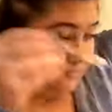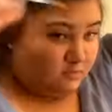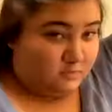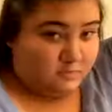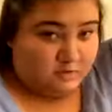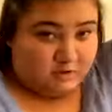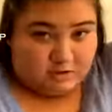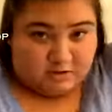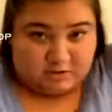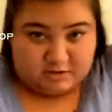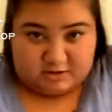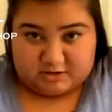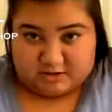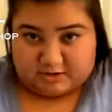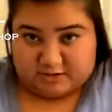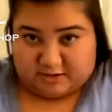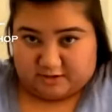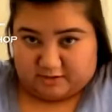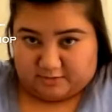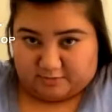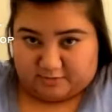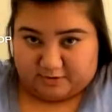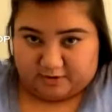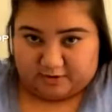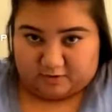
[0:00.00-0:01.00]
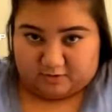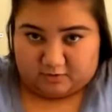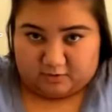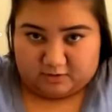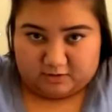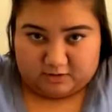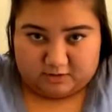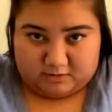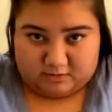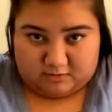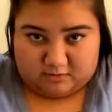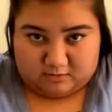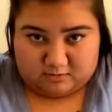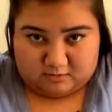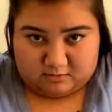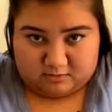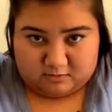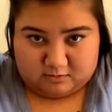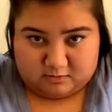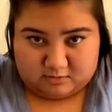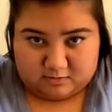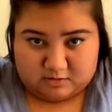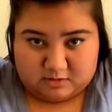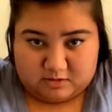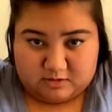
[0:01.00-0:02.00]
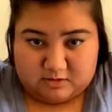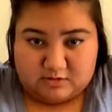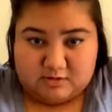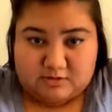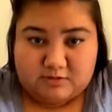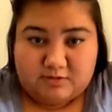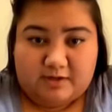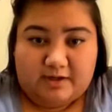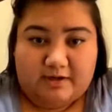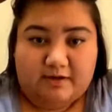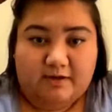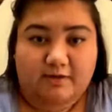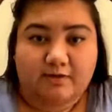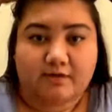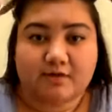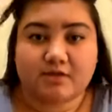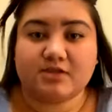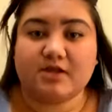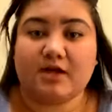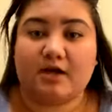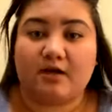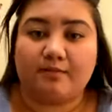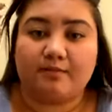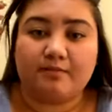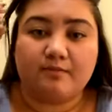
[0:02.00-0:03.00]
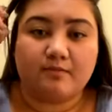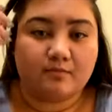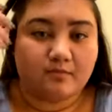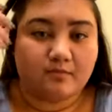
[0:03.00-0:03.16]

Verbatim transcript: I'm going to just take a big one and do that on the top.